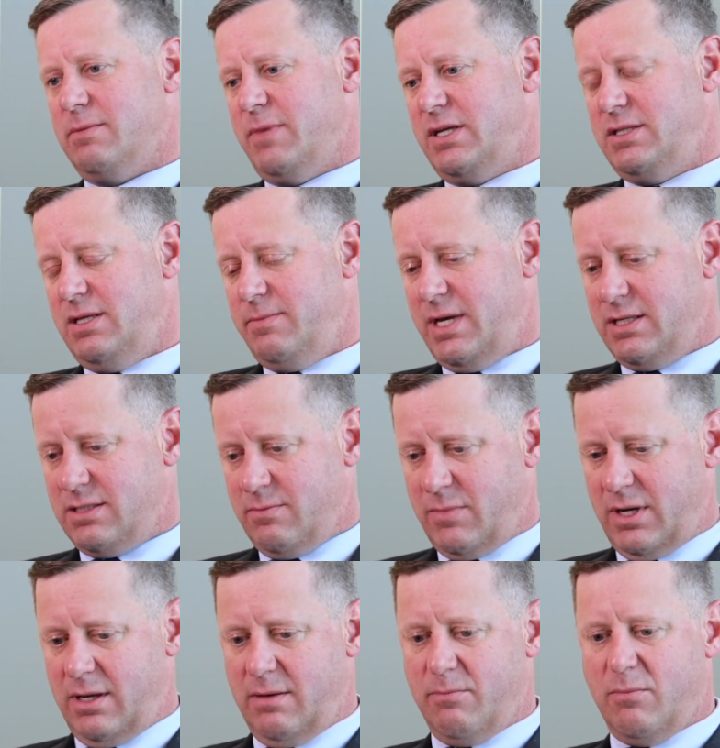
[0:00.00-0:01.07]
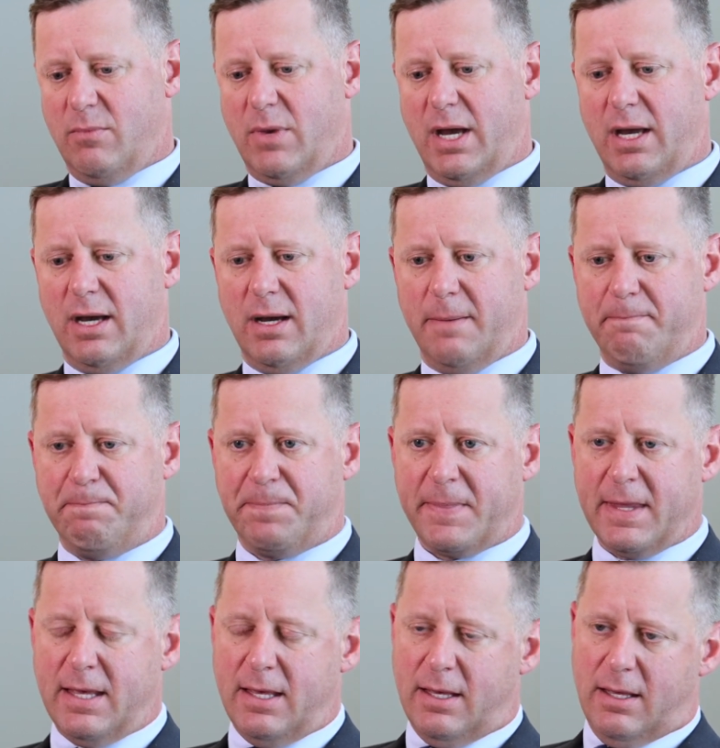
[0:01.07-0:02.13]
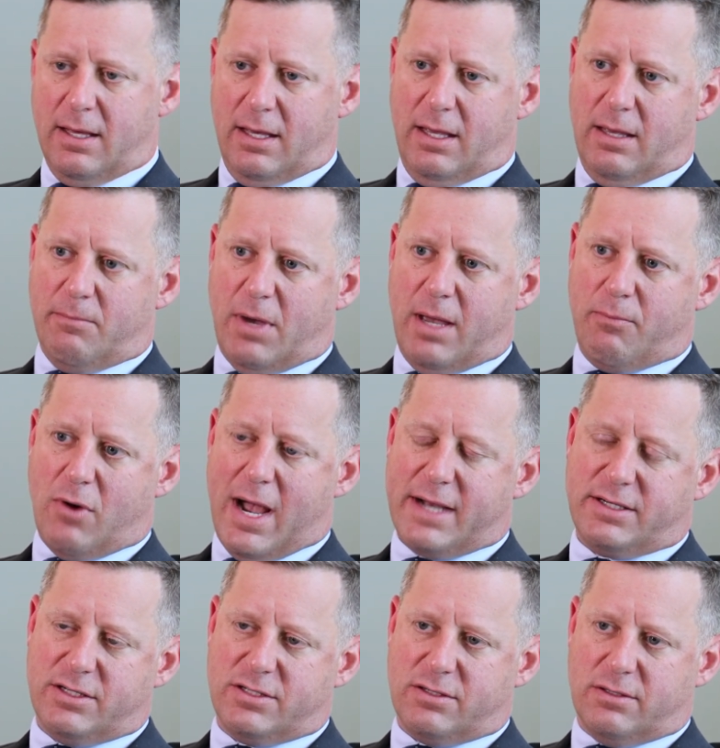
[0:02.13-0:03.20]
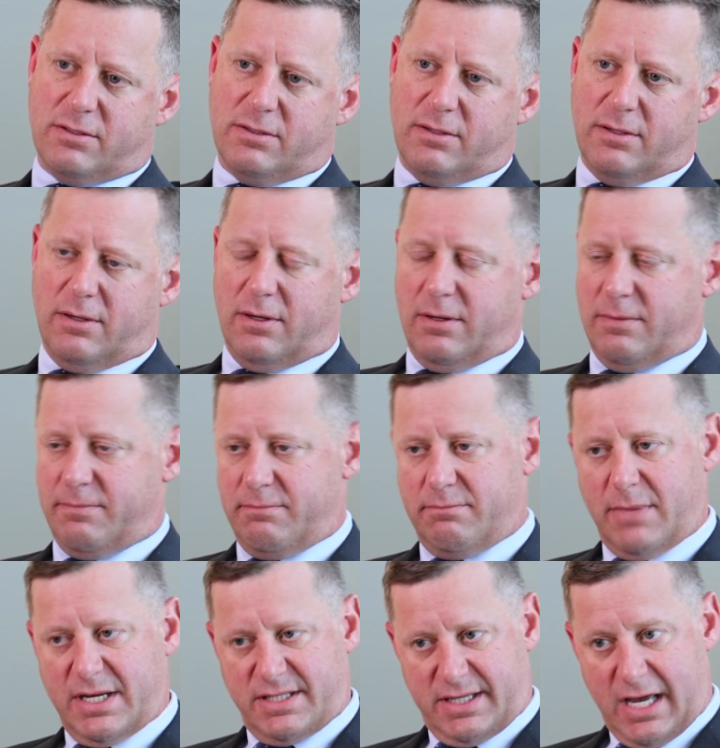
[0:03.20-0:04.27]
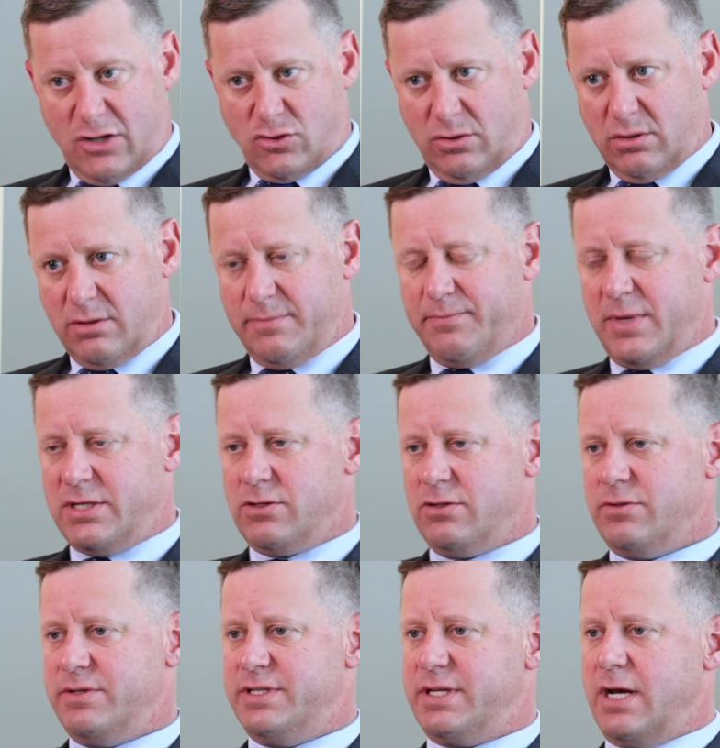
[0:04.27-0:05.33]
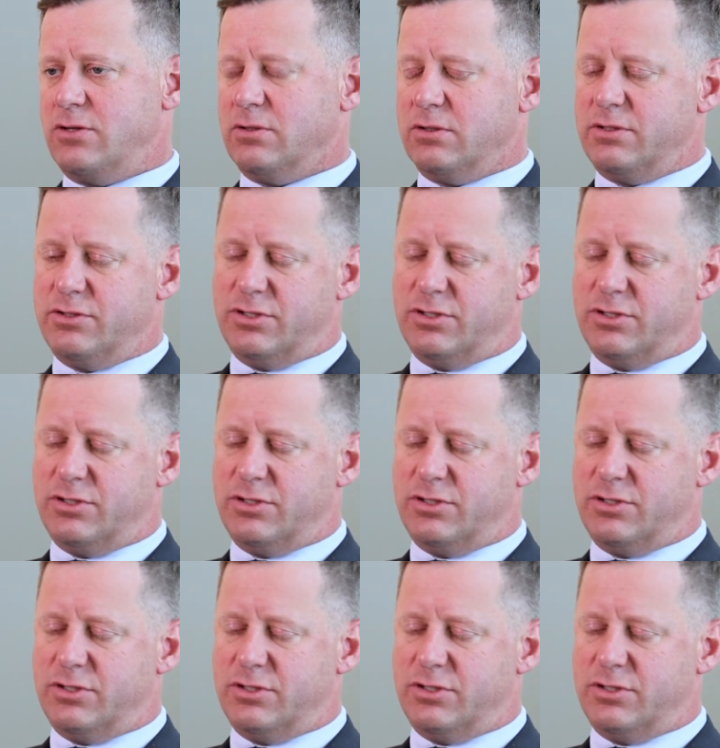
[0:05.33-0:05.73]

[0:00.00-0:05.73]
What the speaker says: and my teammates in my practice are my scheduler, my surgery scheduler.